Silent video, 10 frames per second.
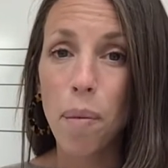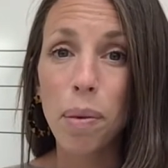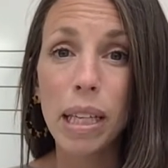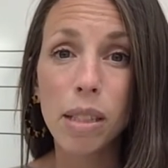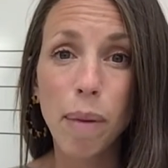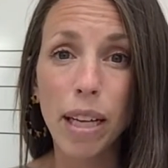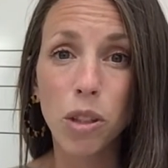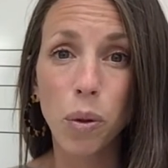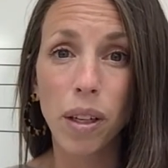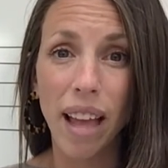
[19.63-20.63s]
Please make
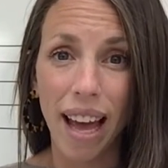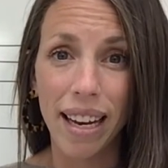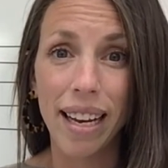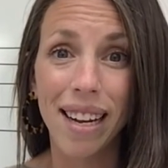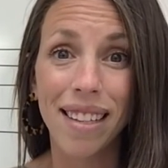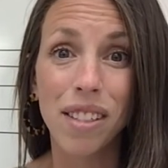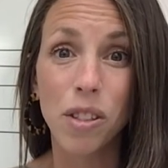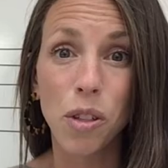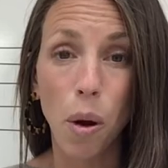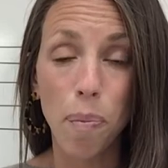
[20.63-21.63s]
sure that it is
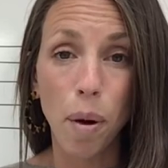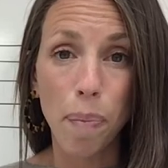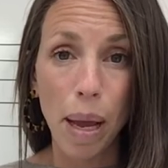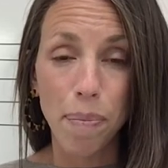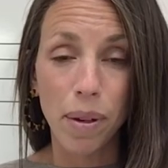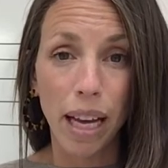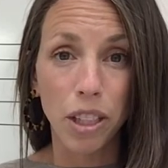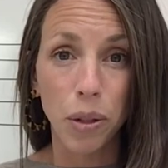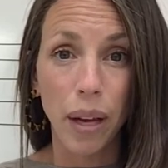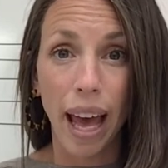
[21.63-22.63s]
notebook paper
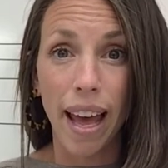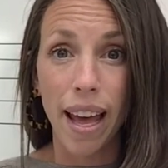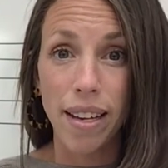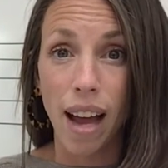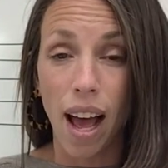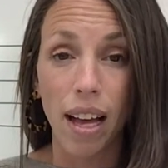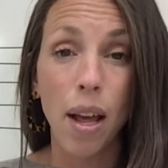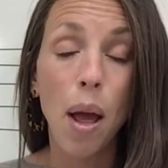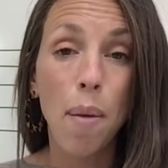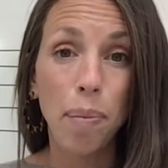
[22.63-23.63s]
that you get and not
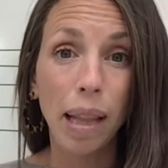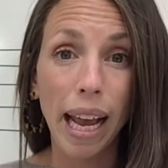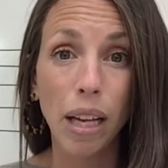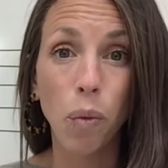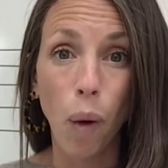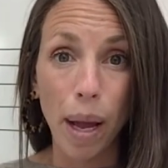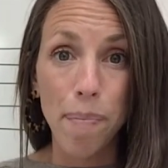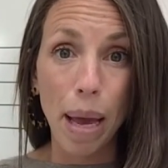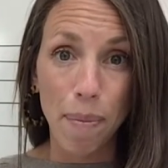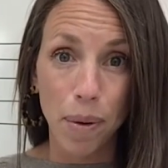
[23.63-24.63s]
plain
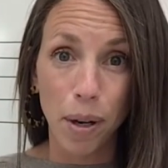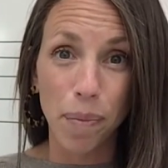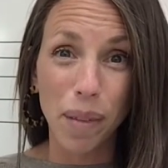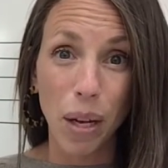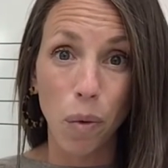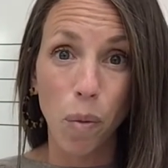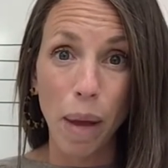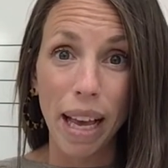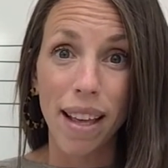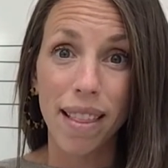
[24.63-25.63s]
white paper. It will
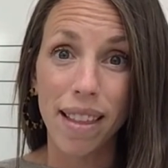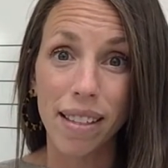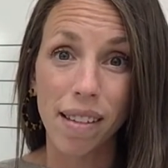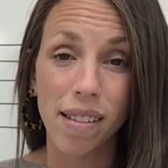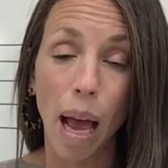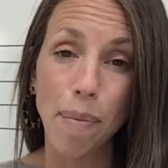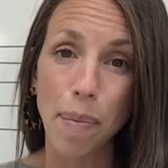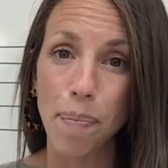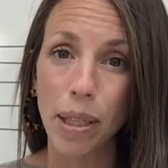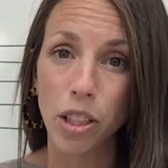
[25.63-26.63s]
make this
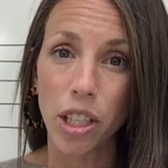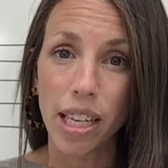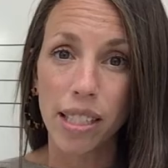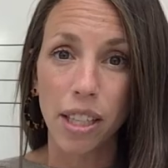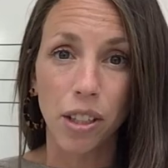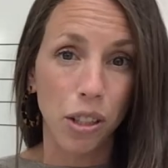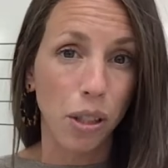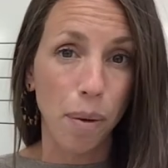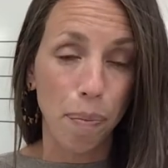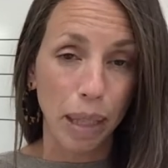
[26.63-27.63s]
assignment much easier to
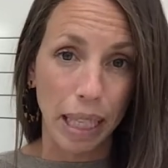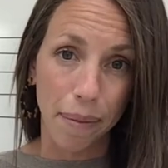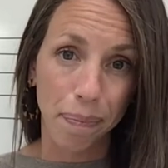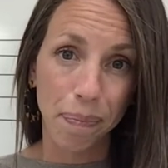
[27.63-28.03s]
complete.